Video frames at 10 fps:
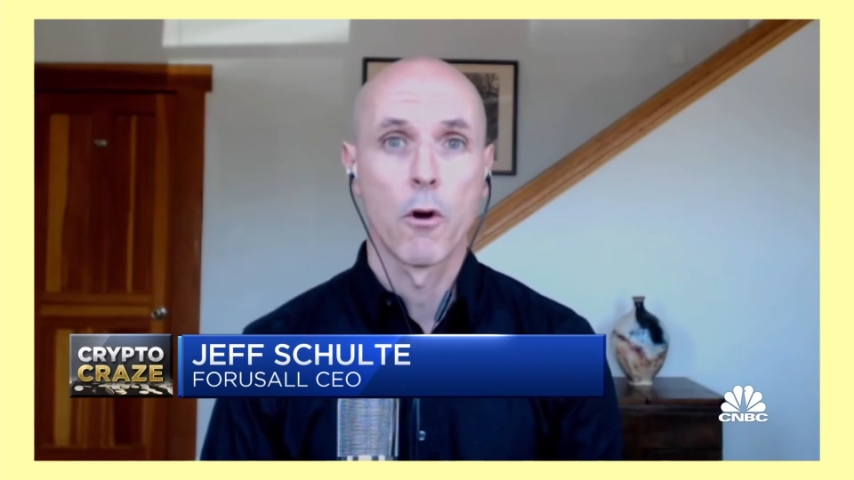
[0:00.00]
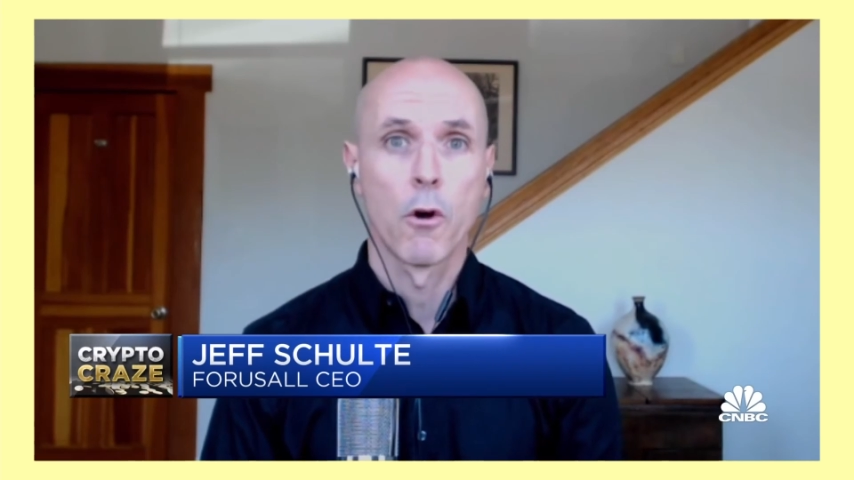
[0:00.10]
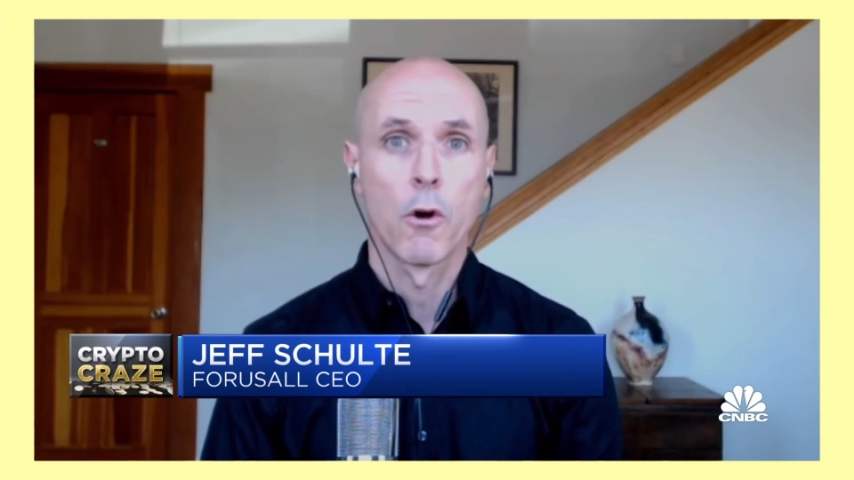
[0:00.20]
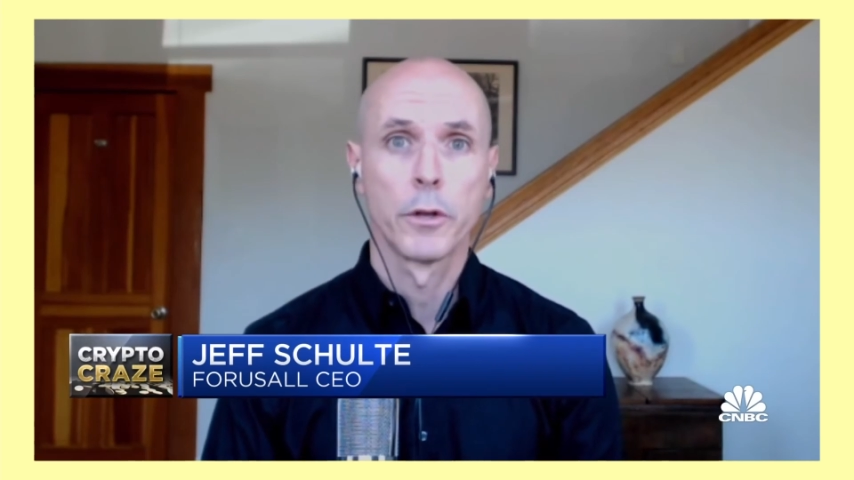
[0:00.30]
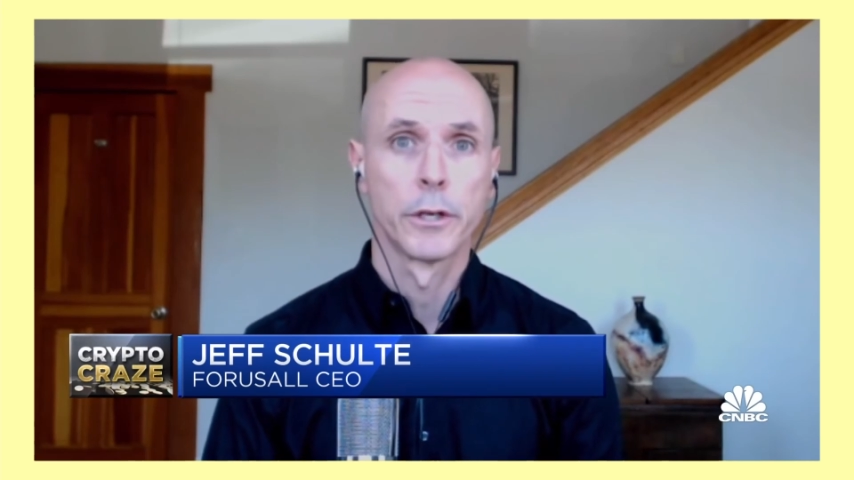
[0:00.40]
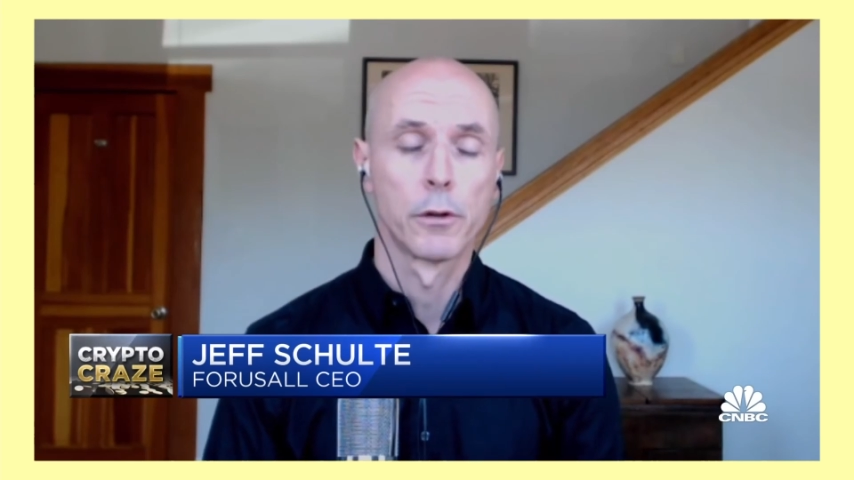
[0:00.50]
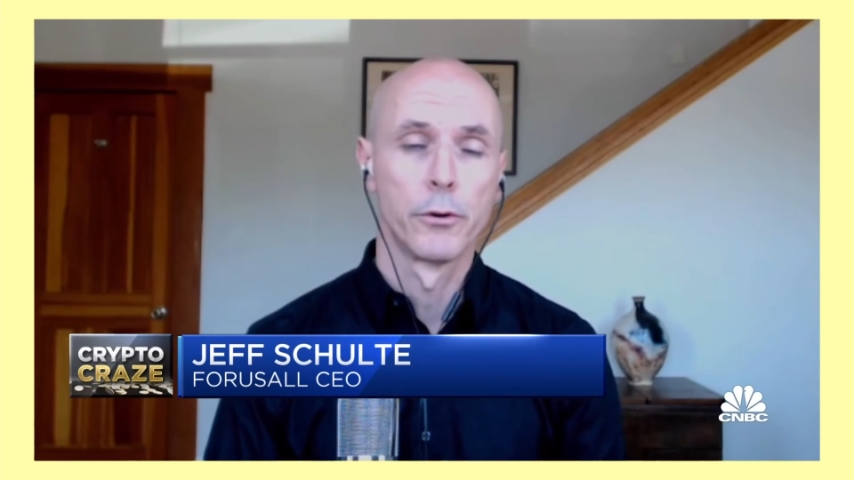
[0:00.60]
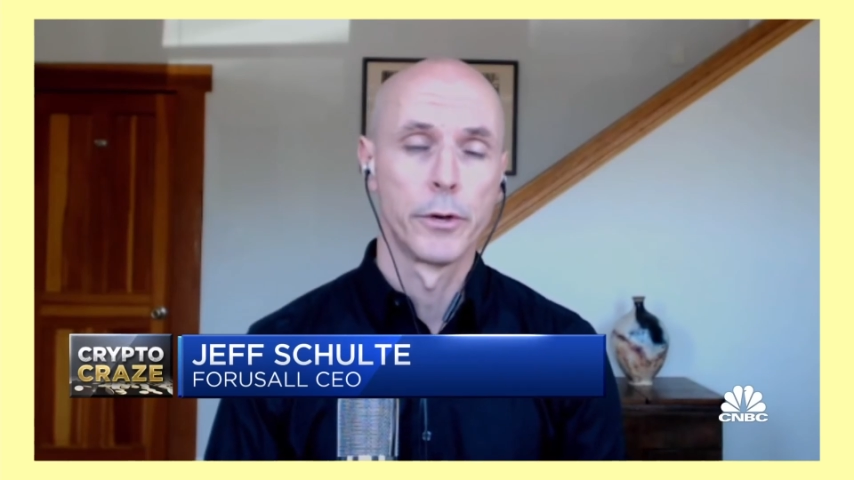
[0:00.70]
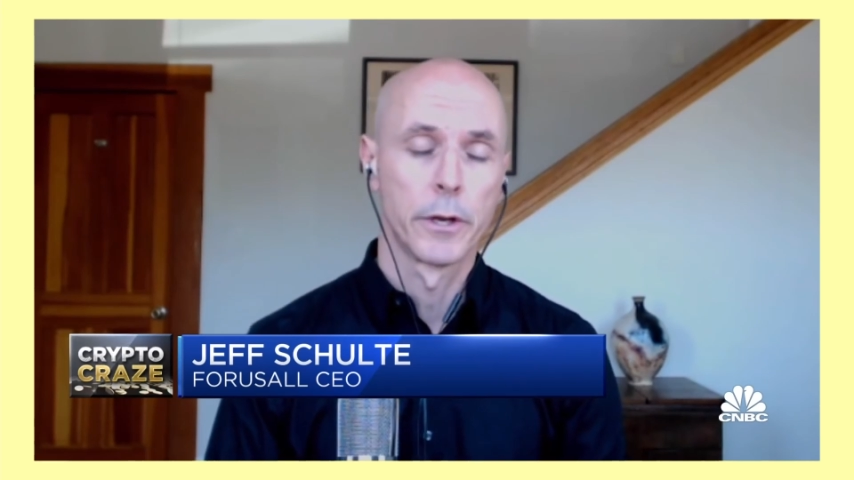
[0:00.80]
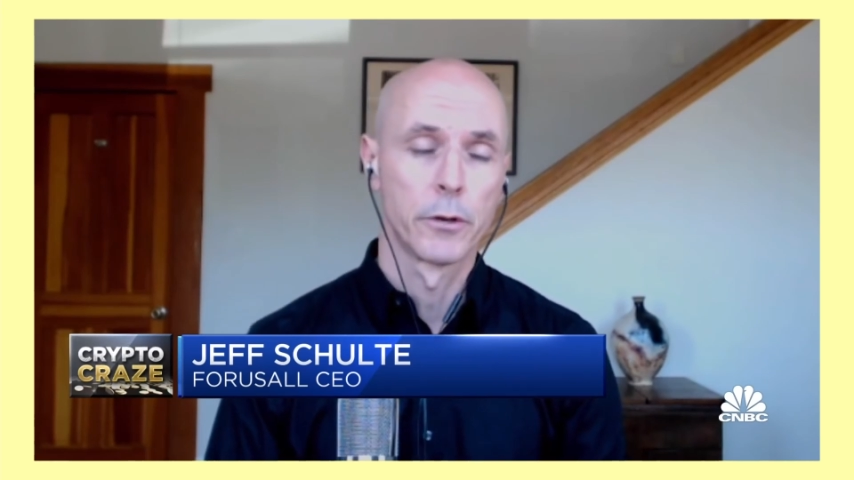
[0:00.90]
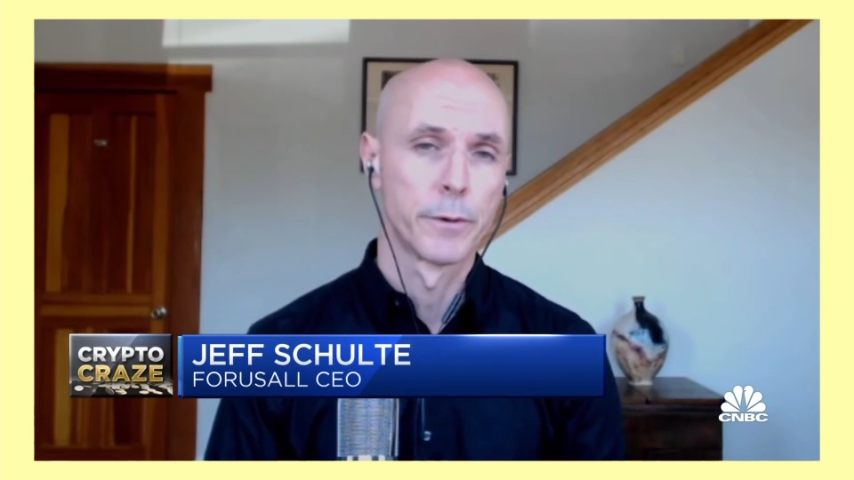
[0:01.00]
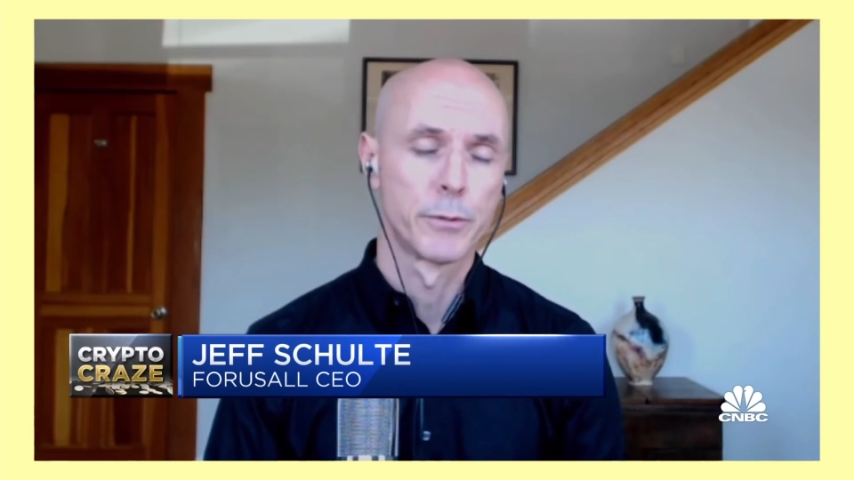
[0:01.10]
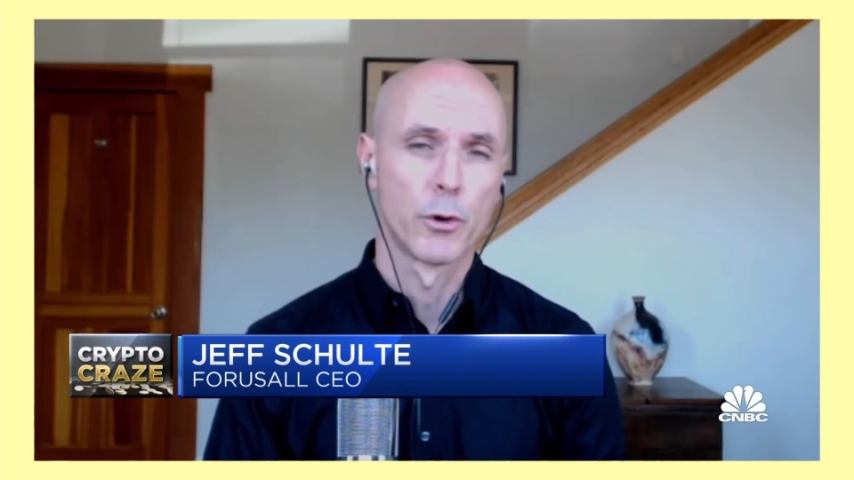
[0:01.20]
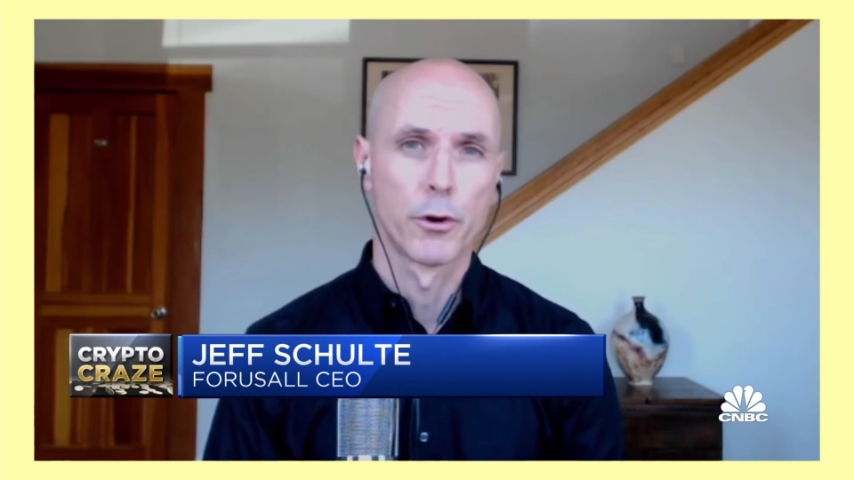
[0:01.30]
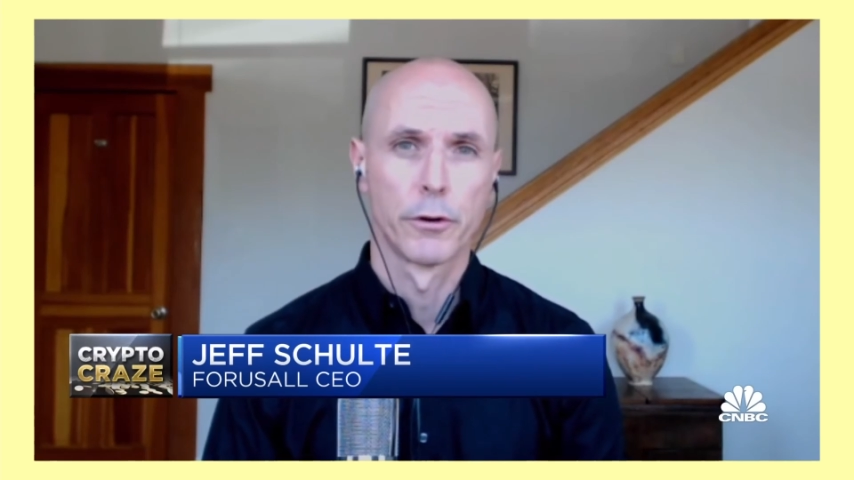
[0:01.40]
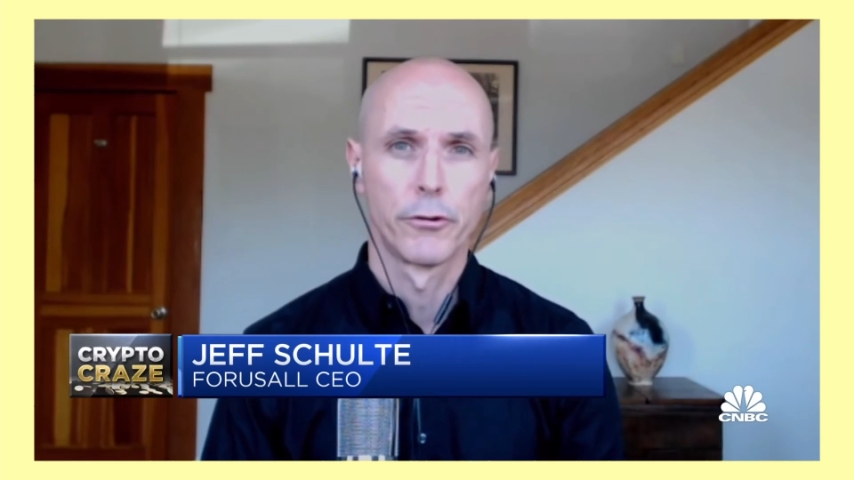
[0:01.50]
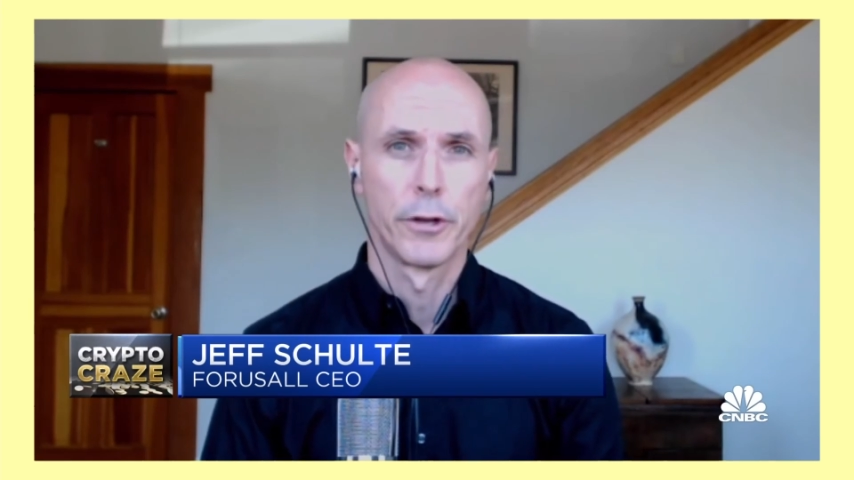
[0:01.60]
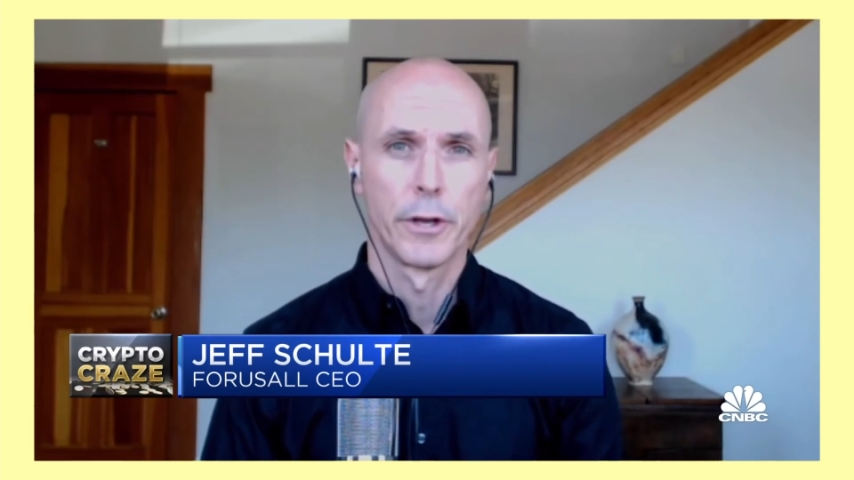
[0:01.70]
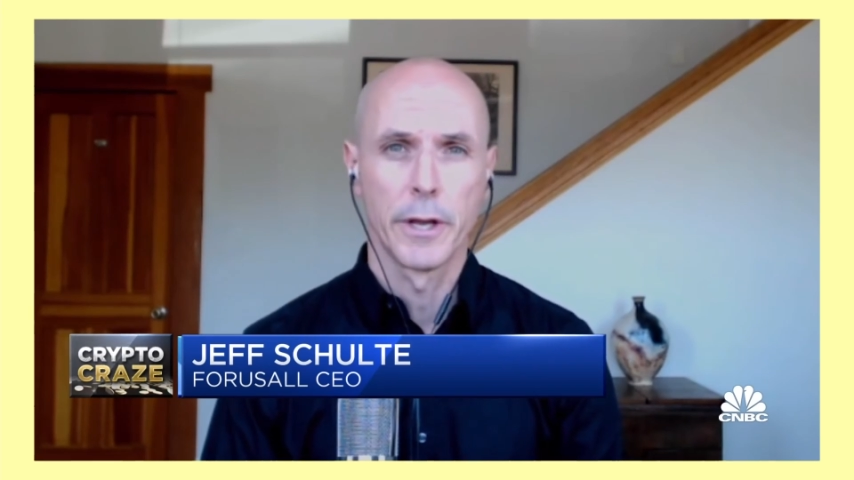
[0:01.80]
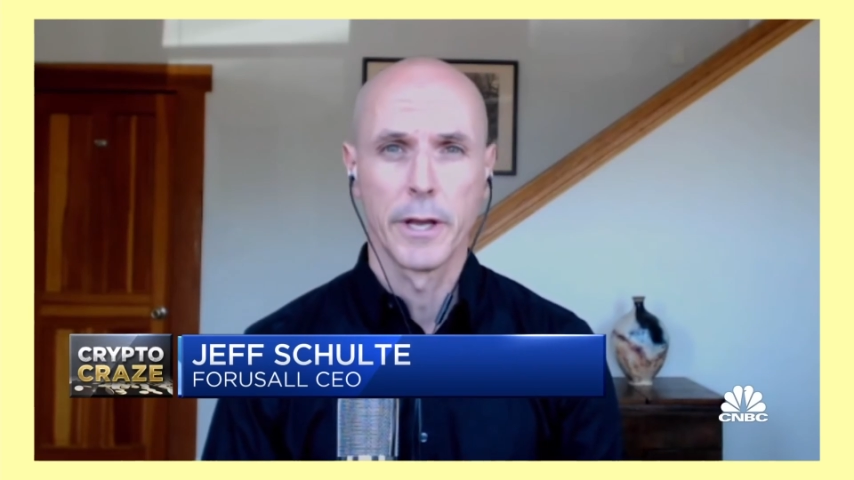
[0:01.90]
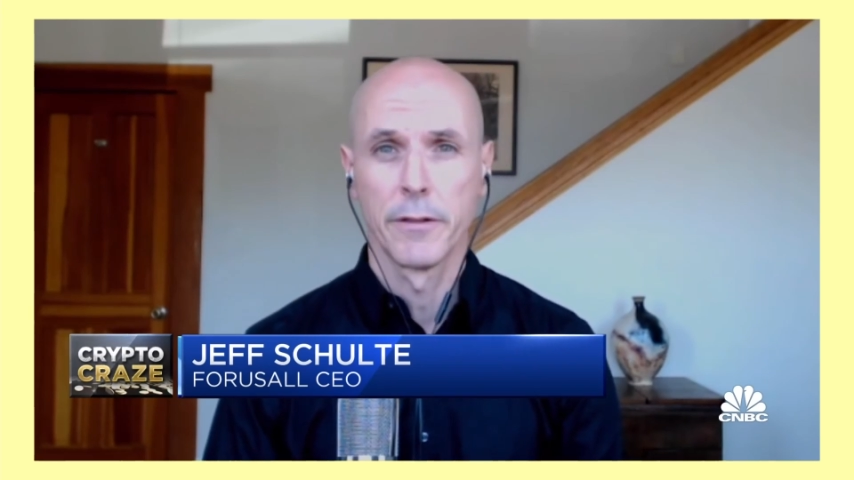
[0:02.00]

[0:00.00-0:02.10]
all including cryptocurrency